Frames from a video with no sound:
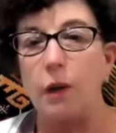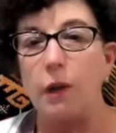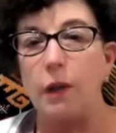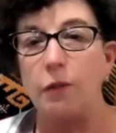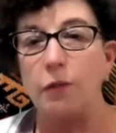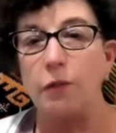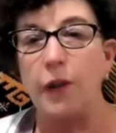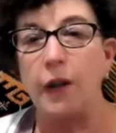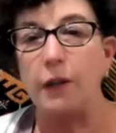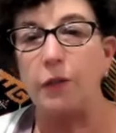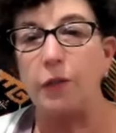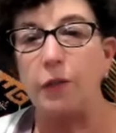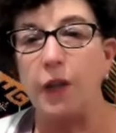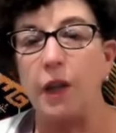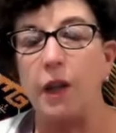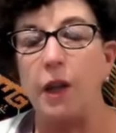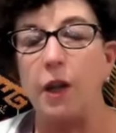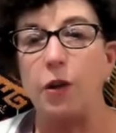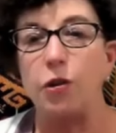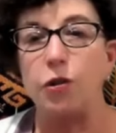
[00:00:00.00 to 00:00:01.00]
infect
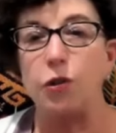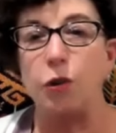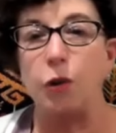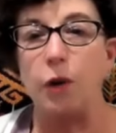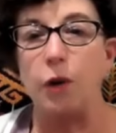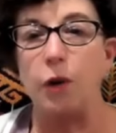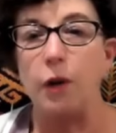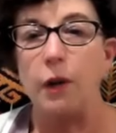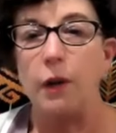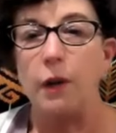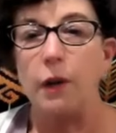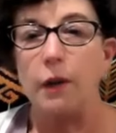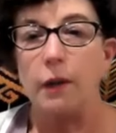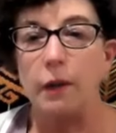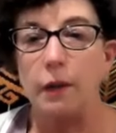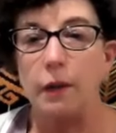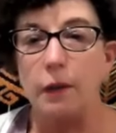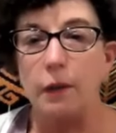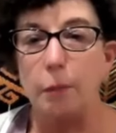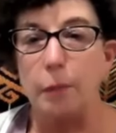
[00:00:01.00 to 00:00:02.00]
fish or
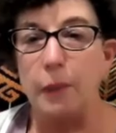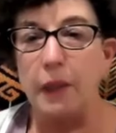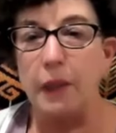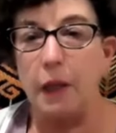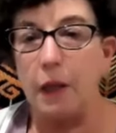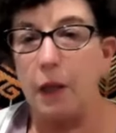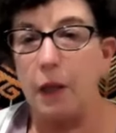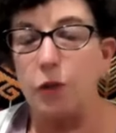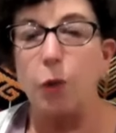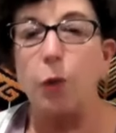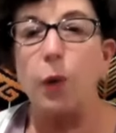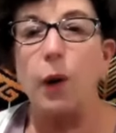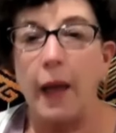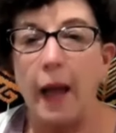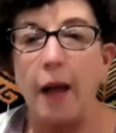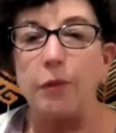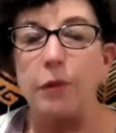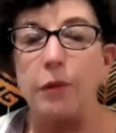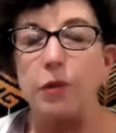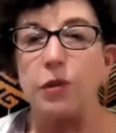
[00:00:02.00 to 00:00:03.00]
kill bees or what
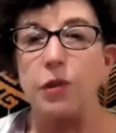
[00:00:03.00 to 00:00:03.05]
have you.